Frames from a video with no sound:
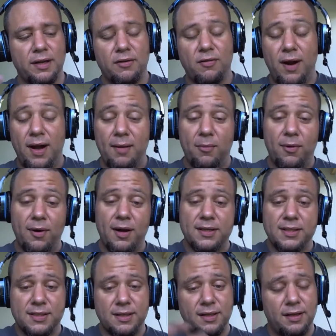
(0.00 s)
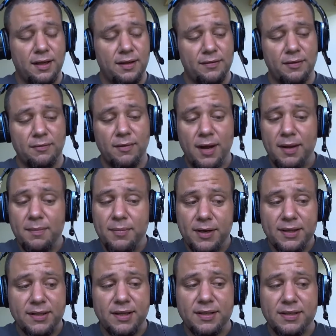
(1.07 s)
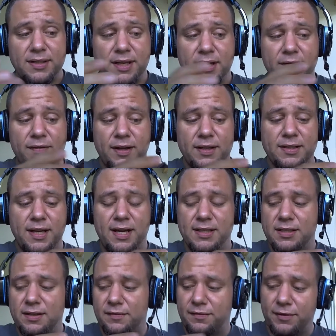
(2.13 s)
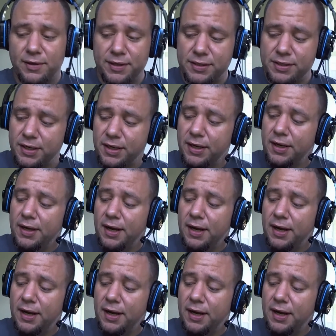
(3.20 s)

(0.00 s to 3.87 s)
It crab walks to the left and right, but it does take fantastic footage.